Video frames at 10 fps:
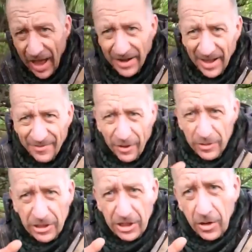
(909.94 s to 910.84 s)
And I've
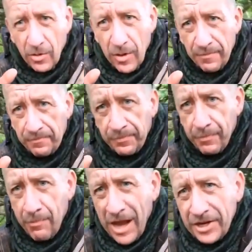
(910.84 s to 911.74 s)
also
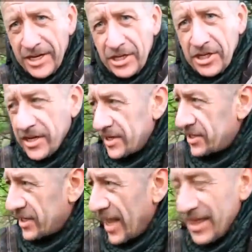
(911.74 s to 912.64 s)
managed
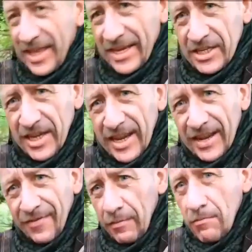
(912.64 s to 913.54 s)
to get this
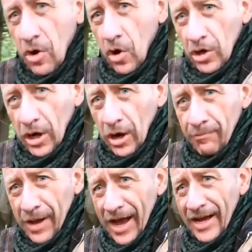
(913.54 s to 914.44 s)
even more
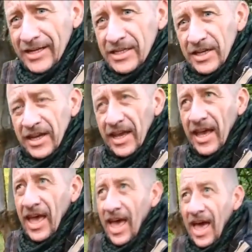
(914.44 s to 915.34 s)
compact,
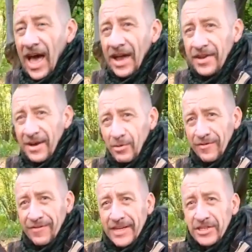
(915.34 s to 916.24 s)
and that will
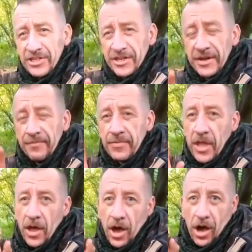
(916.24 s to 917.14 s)
feature
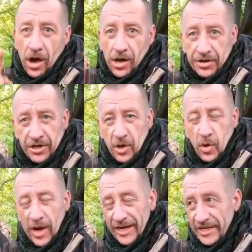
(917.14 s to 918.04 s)
on the
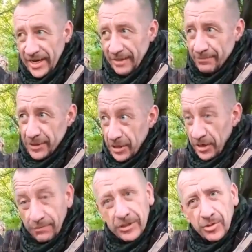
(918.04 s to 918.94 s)
quick tips
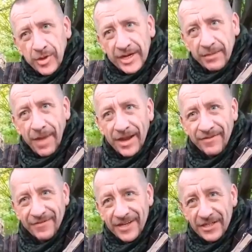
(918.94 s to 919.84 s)
between the
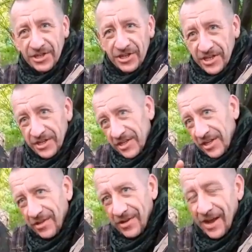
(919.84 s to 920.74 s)
main features,
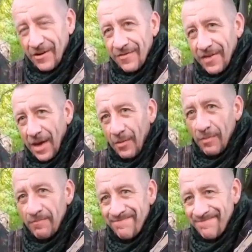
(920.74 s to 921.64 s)
so look out for that
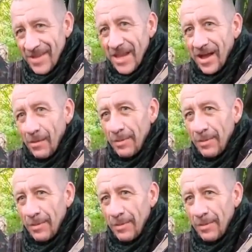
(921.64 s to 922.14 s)
one.